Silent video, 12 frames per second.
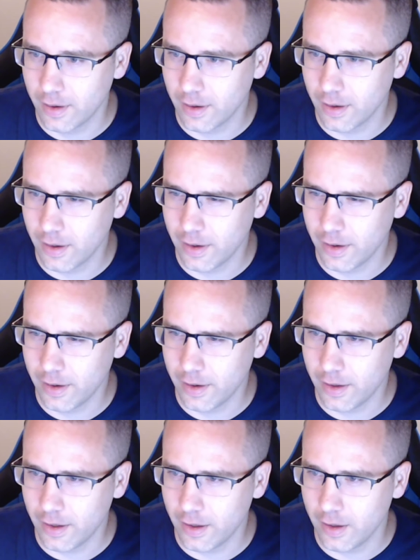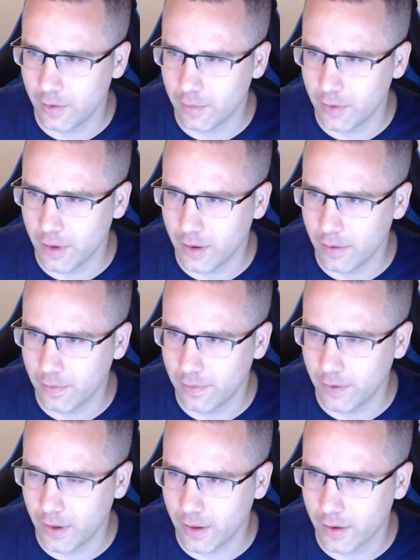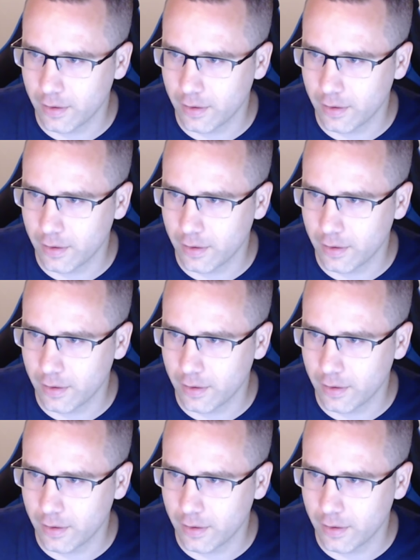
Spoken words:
I am a fan.